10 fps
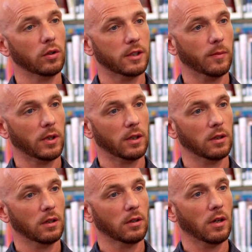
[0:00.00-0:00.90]
the
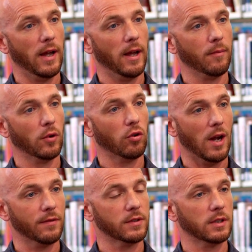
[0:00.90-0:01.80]
typical
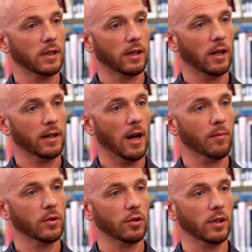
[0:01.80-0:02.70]
crafts that a
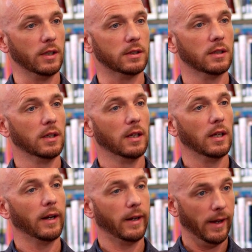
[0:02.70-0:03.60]
carpenter needs.
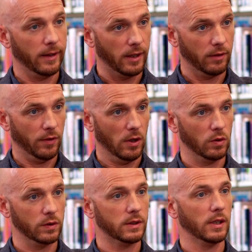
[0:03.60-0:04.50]
And again, that
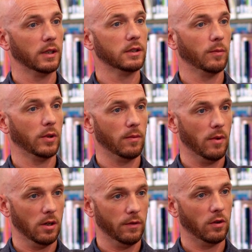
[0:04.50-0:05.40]
follows the typical
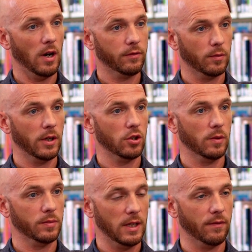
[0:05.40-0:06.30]
model of a craft
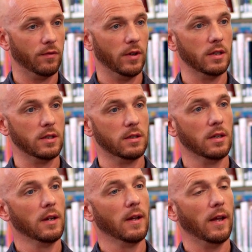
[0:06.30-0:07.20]
apprenticeship, 7 phases,
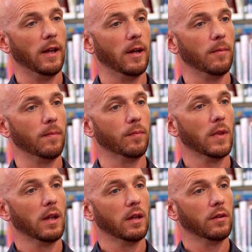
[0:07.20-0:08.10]

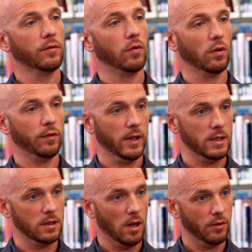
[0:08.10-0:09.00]
4
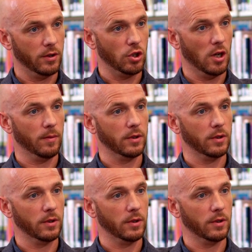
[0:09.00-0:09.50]
phases on the job